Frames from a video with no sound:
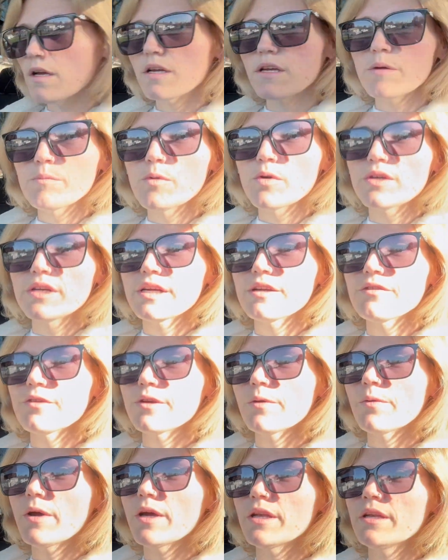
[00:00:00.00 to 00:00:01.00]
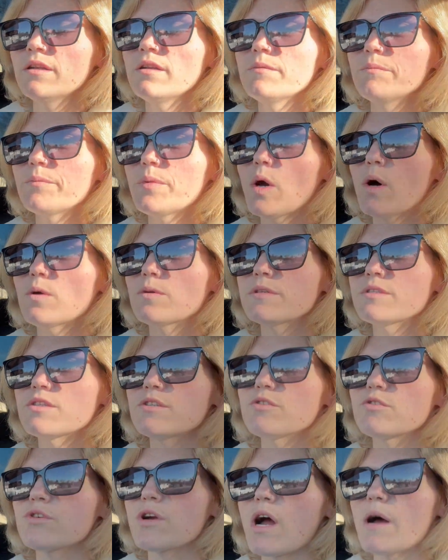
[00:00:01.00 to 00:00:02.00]
Good morning, everyone.
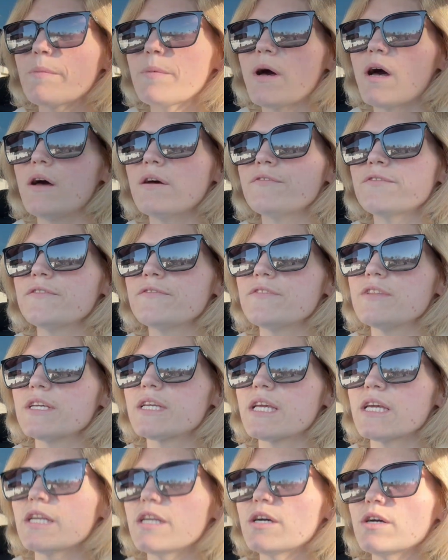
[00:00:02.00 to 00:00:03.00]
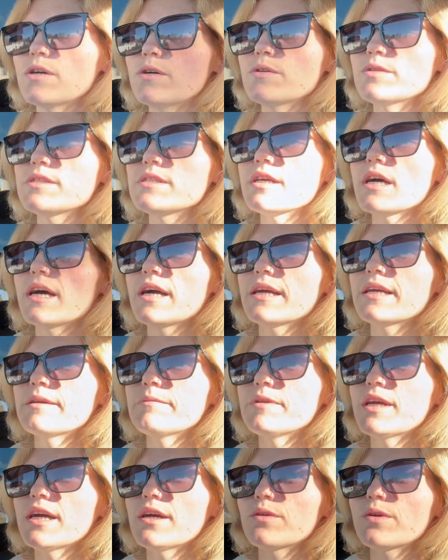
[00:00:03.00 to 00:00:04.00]
Post drop-off of the kiddos, I am
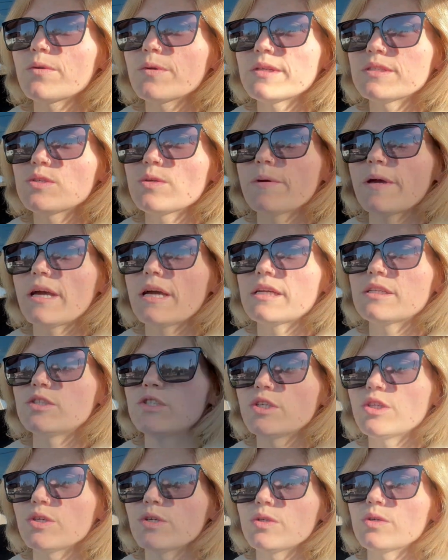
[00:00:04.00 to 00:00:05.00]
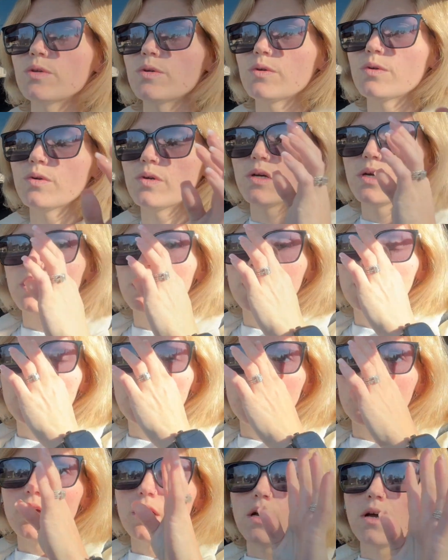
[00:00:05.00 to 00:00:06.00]
now going to head to
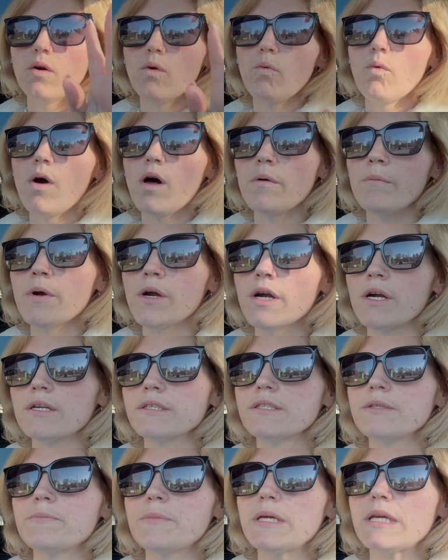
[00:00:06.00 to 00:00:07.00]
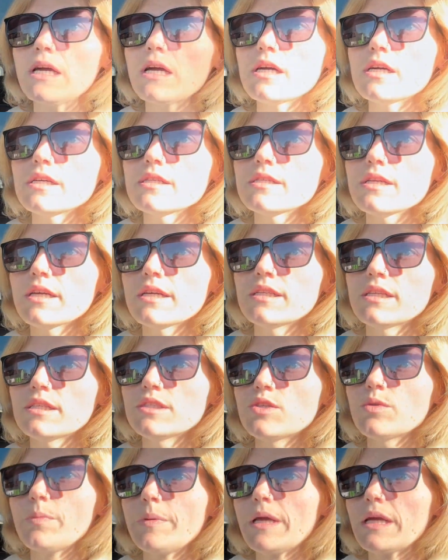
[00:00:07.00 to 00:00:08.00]
Walmart because I need
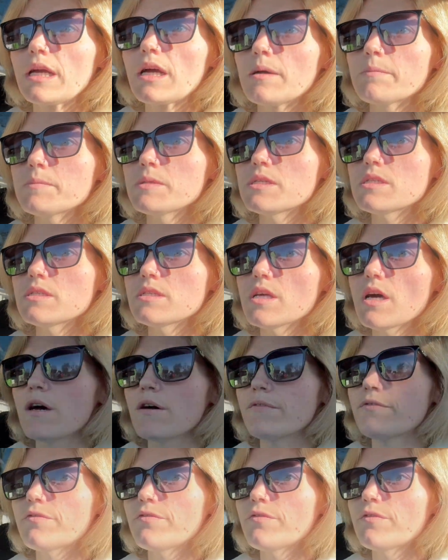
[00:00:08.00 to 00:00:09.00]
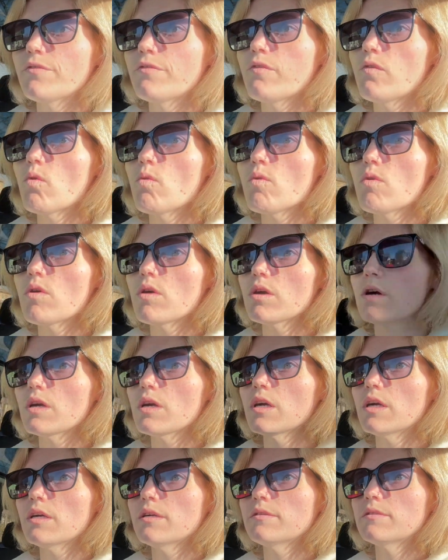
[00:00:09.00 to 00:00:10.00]
to pick up stuff
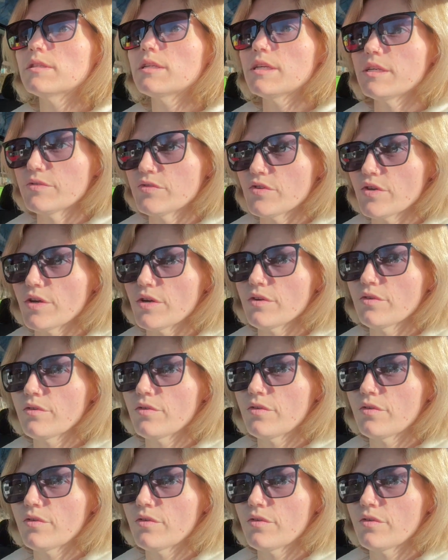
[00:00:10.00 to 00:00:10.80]
for Easter.